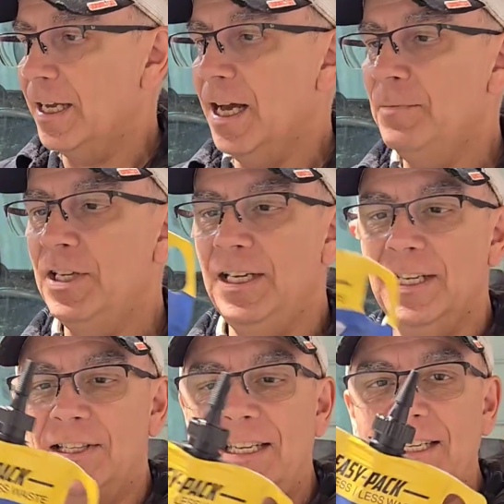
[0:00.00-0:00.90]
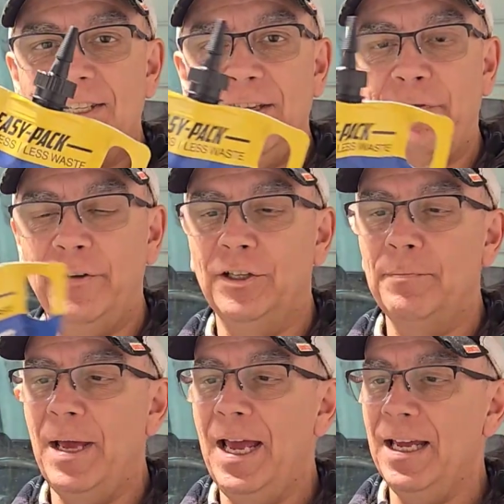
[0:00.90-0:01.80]
It comes in this easy fill
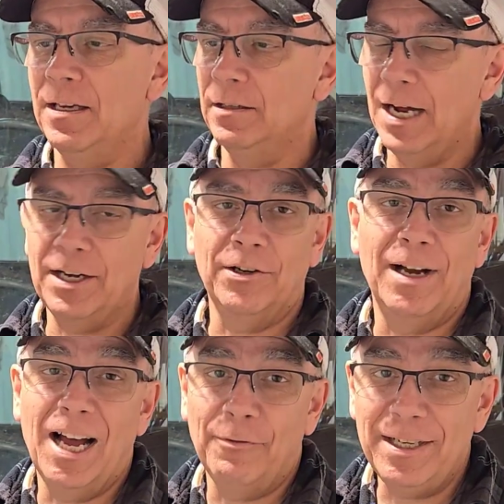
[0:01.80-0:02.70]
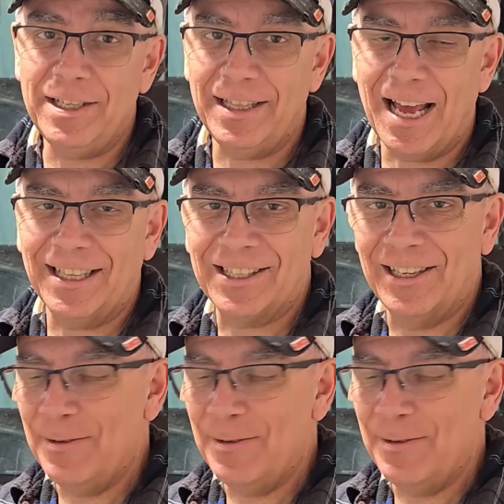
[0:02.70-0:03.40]
bag. I don't know how easy that's going